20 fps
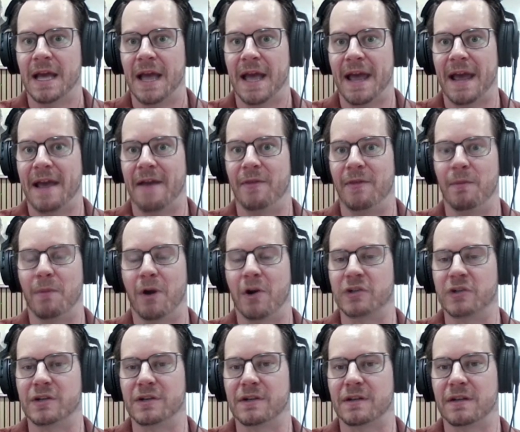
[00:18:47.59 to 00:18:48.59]
And the
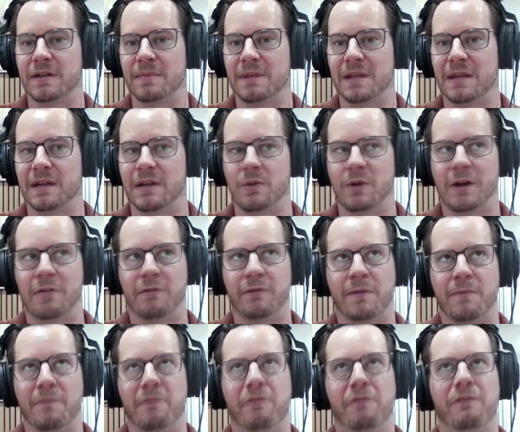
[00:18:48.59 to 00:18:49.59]
margins can be anywhere
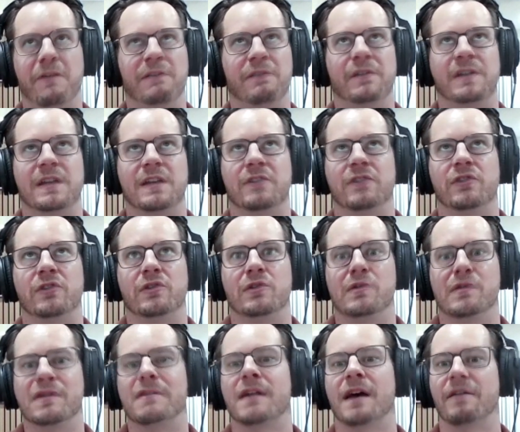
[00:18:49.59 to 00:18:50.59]
from 50 to
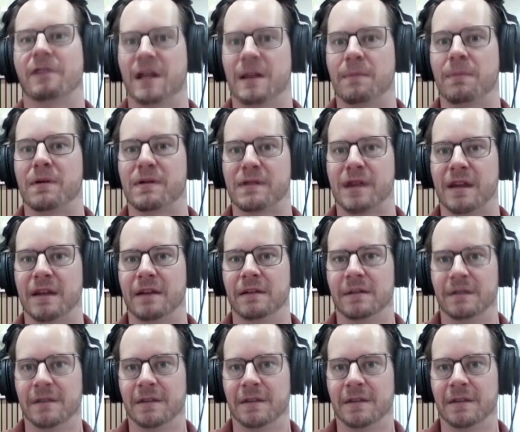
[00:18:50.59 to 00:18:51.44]
70%,